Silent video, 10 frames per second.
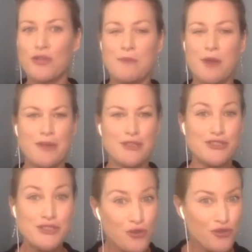it might be a
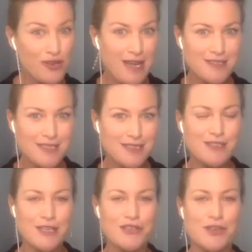story hunting
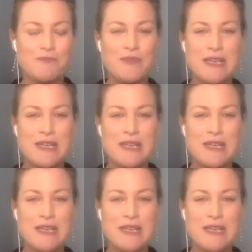session,